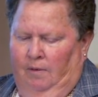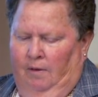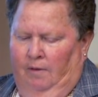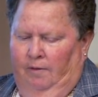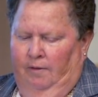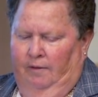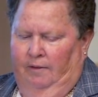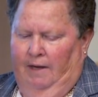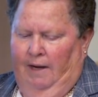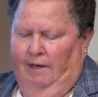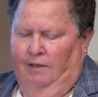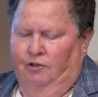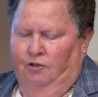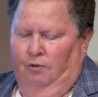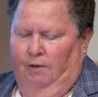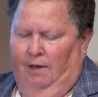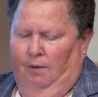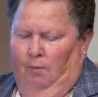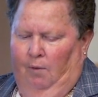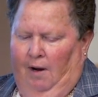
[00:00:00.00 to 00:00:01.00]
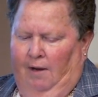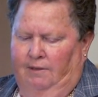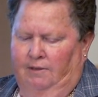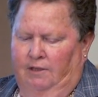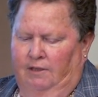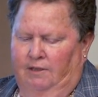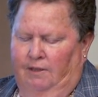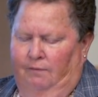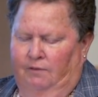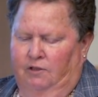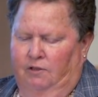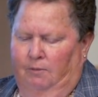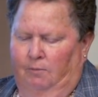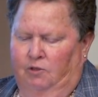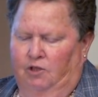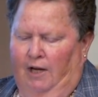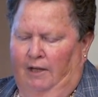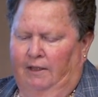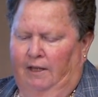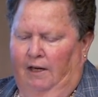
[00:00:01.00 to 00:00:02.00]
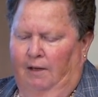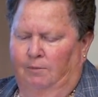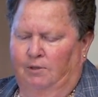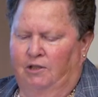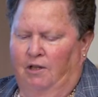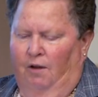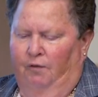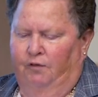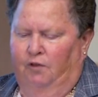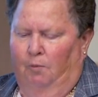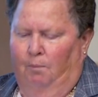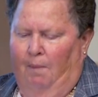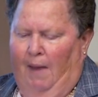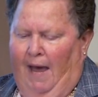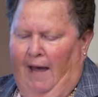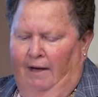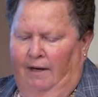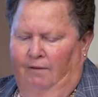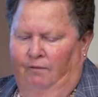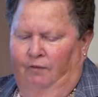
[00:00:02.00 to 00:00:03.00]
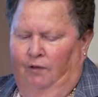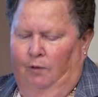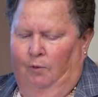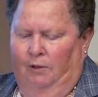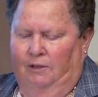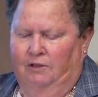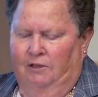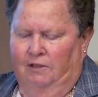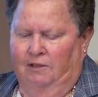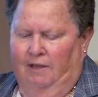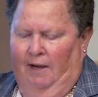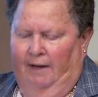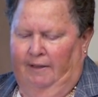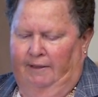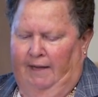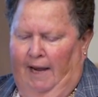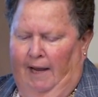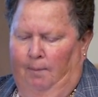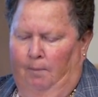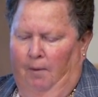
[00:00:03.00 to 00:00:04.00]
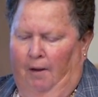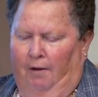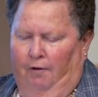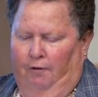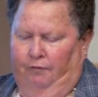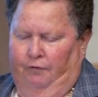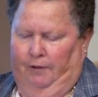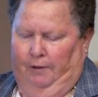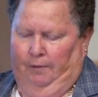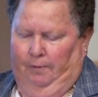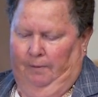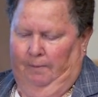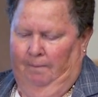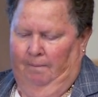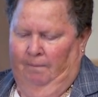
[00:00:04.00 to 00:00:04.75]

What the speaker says: The danger he runs is of subjecting himself to bad influences like Dan Butterfield,